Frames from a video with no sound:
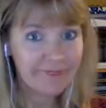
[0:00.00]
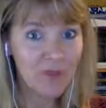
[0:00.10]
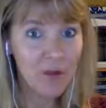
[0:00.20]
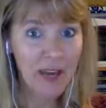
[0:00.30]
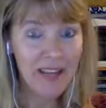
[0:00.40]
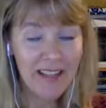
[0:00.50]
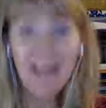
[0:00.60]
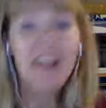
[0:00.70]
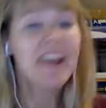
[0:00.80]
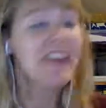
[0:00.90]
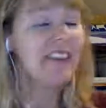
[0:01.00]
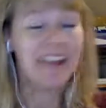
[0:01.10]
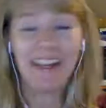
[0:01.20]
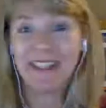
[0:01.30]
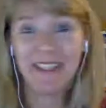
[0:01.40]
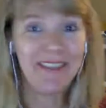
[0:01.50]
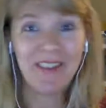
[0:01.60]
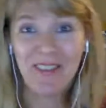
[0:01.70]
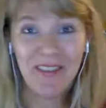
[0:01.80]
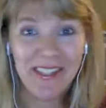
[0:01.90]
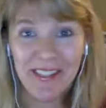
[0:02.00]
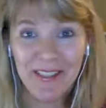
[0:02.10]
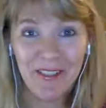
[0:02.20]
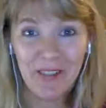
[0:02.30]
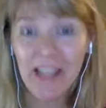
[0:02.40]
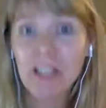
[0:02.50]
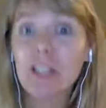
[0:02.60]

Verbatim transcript: Right? That's not what we want to do, right?